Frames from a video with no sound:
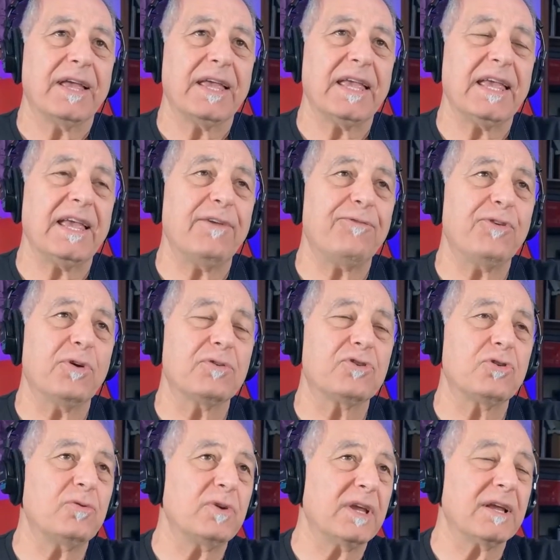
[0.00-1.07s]
if you're
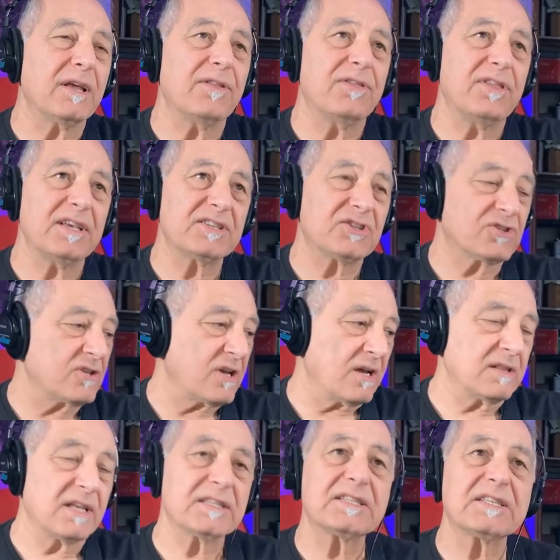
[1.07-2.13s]
tuning this,
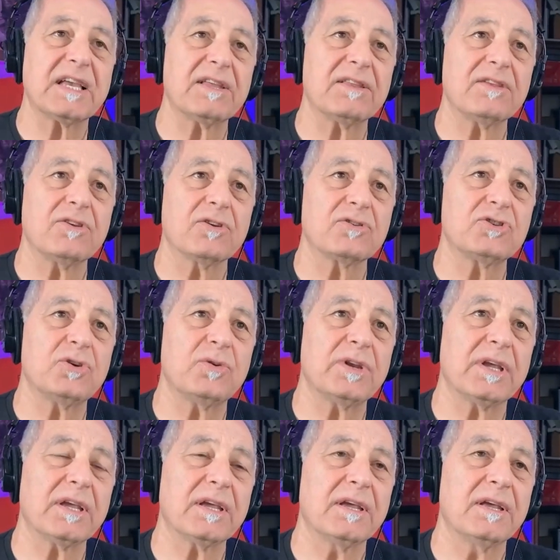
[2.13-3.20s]
let's say you're
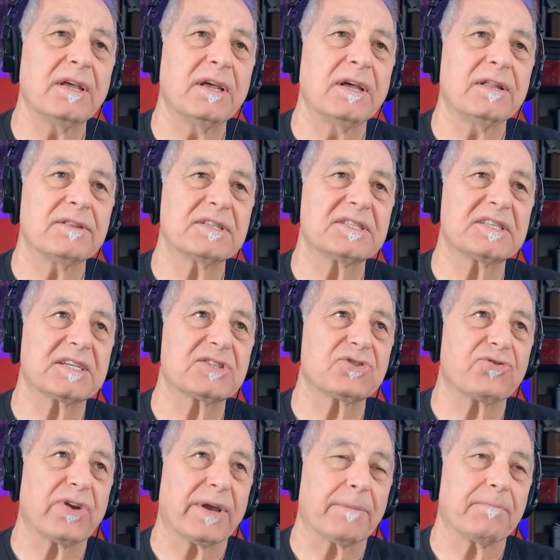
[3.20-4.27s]
tuning the 6th
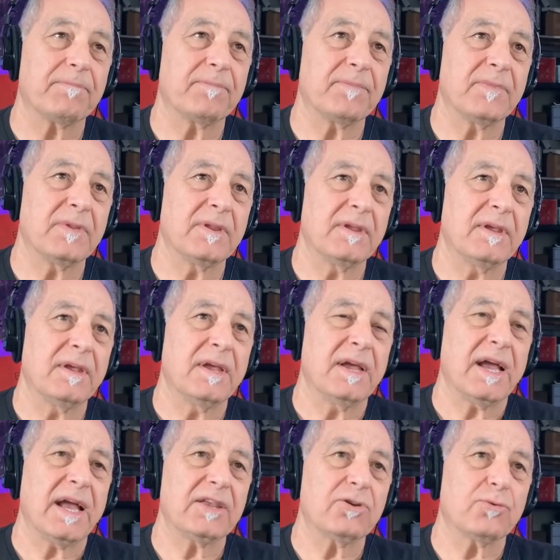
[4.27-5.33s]
string
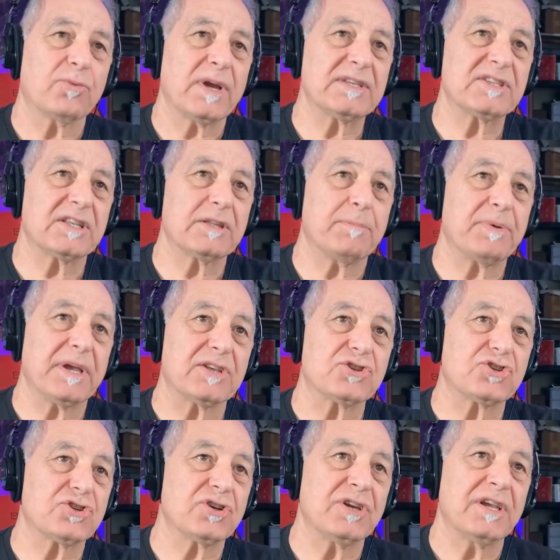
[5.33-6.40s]
and you're raising the
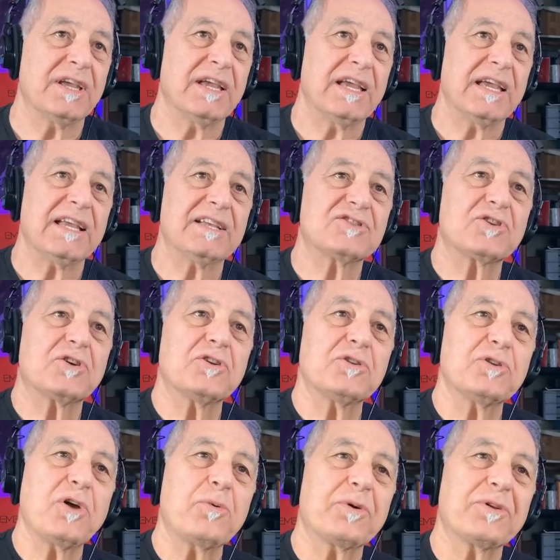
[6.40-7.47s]
pitch, it's going to
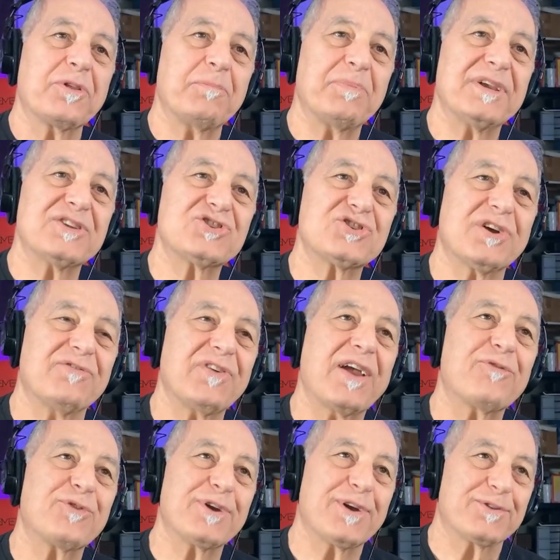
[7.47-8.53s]
lower the pitch of
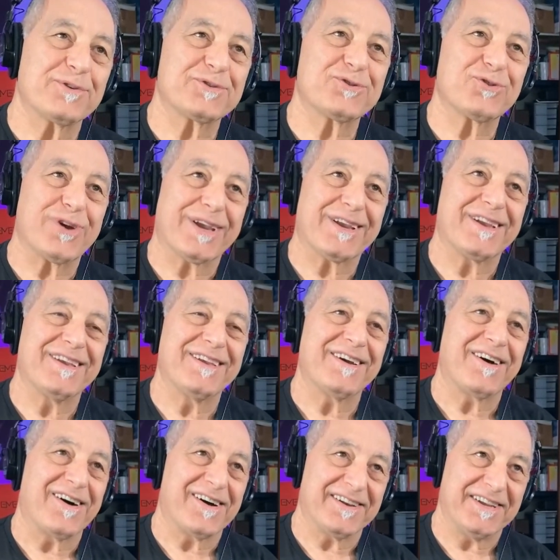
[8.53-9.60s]
every other string
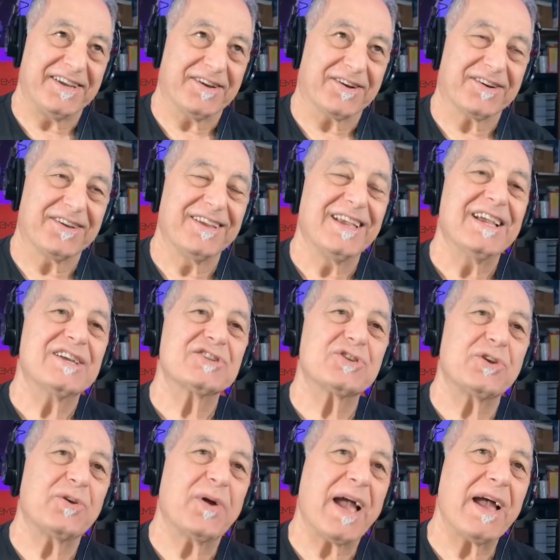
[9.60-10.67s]
on here.
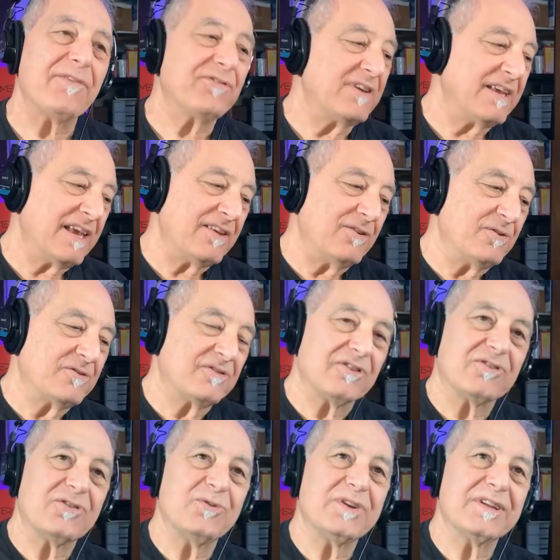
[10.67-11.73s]
So you have to get used
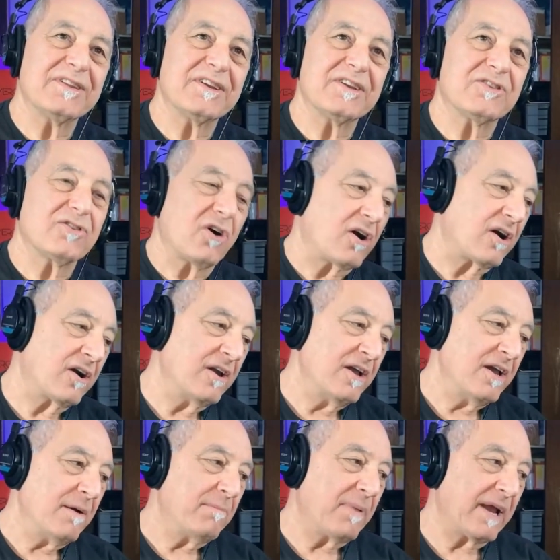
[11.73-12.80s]
to tuning the guitar
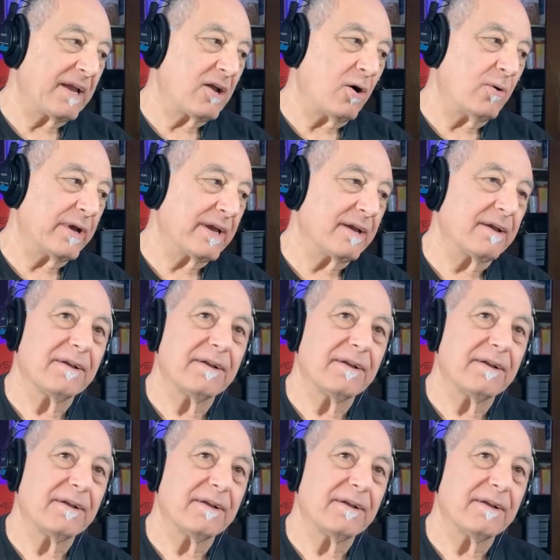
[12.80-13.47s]
by going